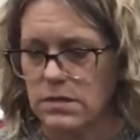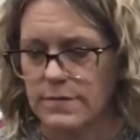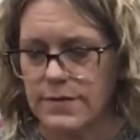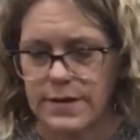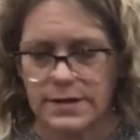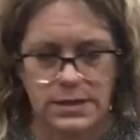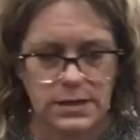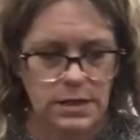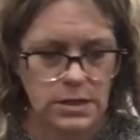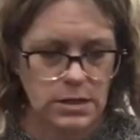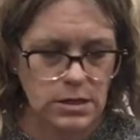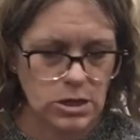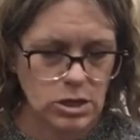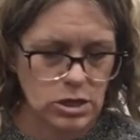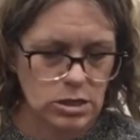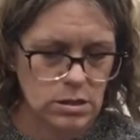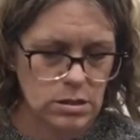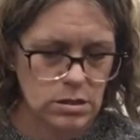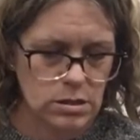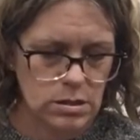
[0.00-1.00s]

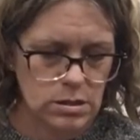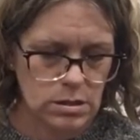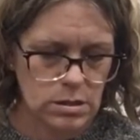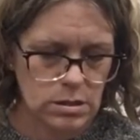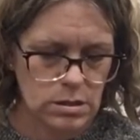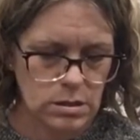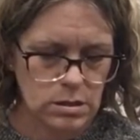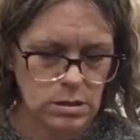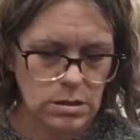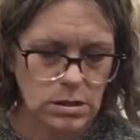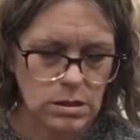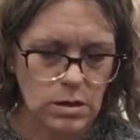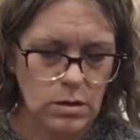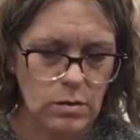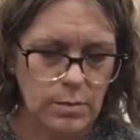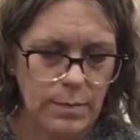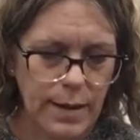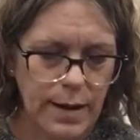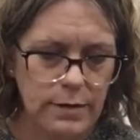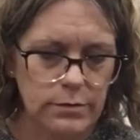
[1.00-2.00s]
vintage.
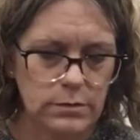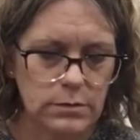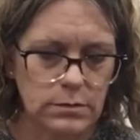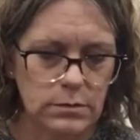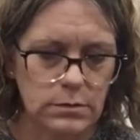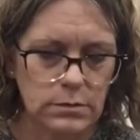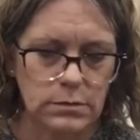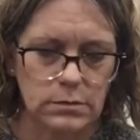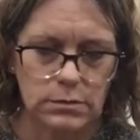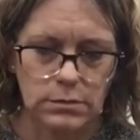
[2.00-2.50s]
Stone Mountain.